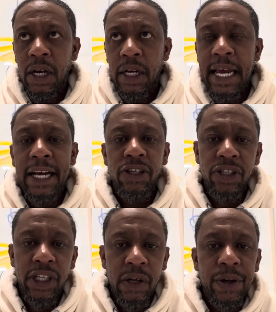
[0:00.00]

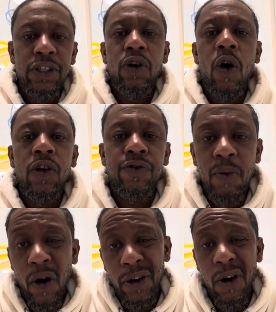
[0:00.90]
results from
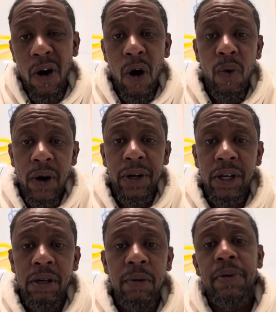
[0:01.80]
all your hard work.
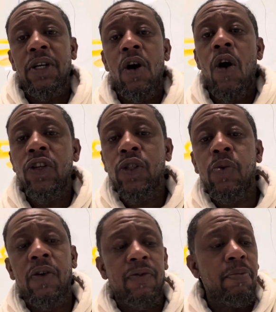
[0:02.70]
You done put in all this
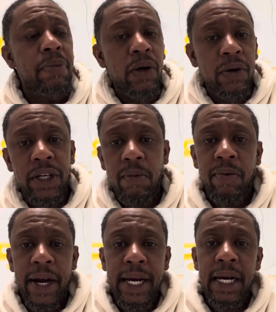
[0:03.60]
work from building your
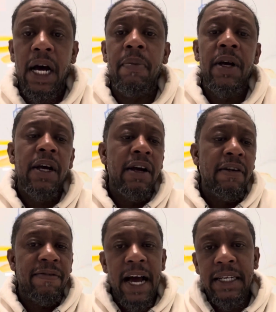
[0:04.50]
brand up,
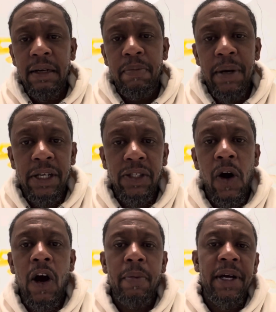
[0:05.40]
finding the best
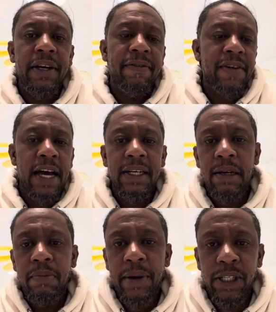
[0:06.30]
garment, finding
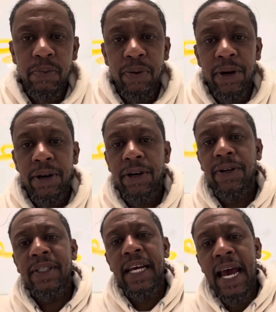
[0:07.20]
the best printer,
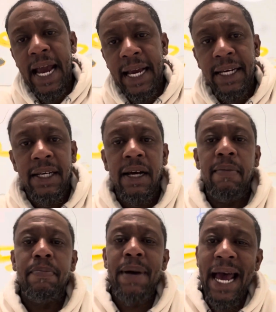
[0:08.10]
tagging it
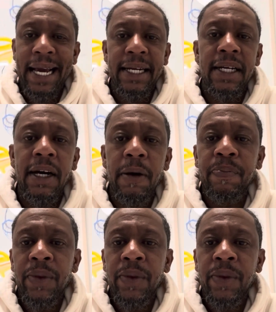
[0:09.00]
up, bagging it up,